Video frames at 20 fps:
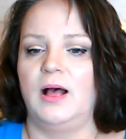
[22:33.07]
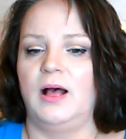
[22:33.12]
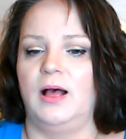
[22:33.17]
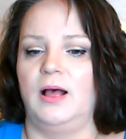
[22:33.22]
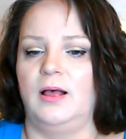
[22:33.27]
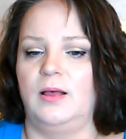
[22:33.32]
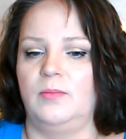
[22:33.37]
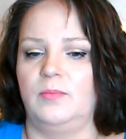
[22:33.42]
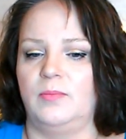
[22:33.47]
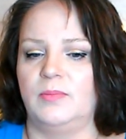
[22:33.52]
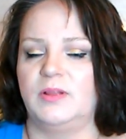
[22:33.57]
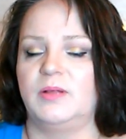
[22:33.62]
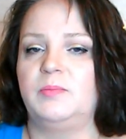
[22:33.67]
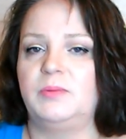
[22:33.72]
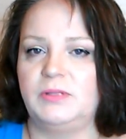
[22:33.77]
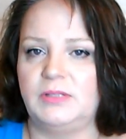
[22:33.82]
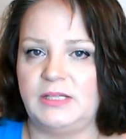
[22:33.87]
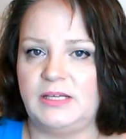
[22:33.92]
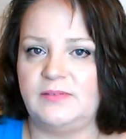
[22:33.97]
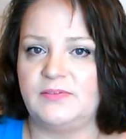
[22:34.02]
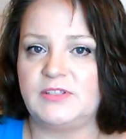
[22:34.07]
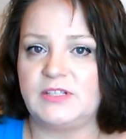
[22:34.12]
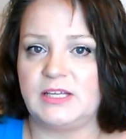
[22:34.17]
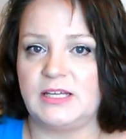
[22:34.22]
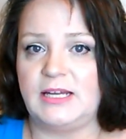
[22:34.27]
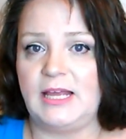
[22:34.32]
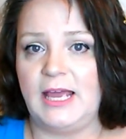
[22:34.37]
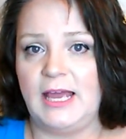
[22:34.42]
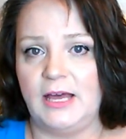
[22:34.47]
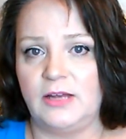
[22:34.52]
the beliefs
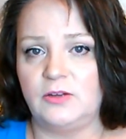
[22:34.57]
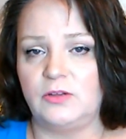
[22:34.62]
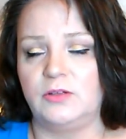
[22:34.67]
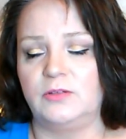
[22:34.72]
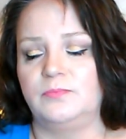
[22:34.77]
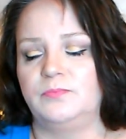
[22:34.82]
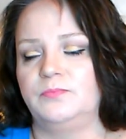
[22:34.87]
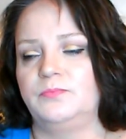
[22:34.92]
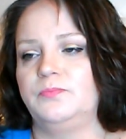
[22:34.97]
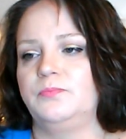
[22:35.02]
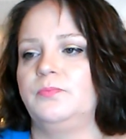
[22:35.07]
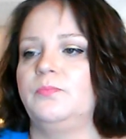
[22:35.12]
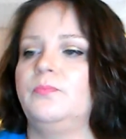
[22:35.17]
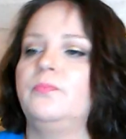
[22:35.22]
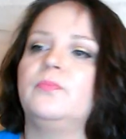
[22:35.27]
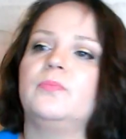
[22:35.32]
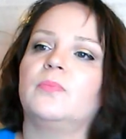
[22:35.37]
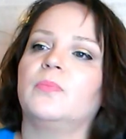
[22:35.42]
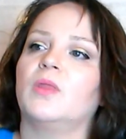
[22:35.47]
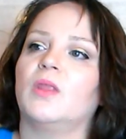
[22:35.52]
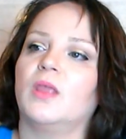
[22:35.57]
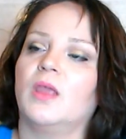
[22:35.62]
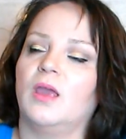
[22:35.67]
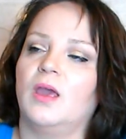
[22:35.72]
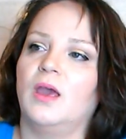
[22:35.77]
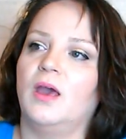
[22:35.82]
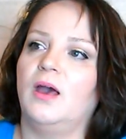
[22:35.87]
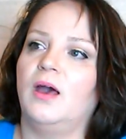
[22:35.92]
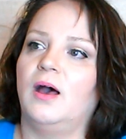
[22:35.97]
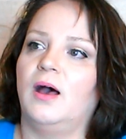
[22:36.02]
can handle.
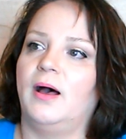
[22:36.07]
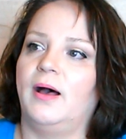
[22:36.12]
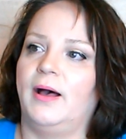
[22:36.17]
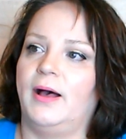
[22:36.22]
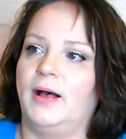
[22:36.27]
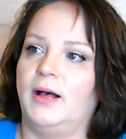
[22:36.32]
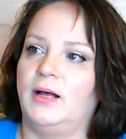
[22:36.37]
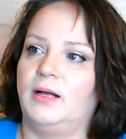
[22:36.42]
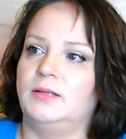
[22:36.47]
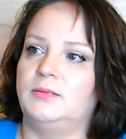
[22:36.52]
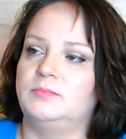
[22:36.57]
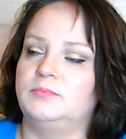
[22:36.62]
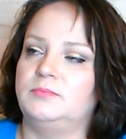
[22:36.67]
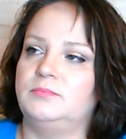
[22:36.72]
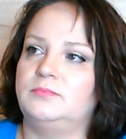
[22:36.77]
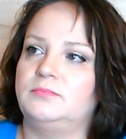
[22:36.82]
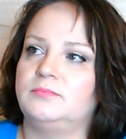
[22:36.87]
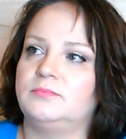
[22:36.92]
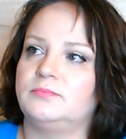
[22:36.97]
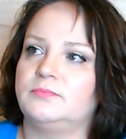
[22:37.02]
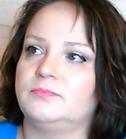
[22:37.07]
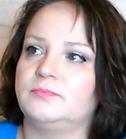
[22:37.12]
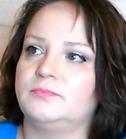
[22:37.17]
Um,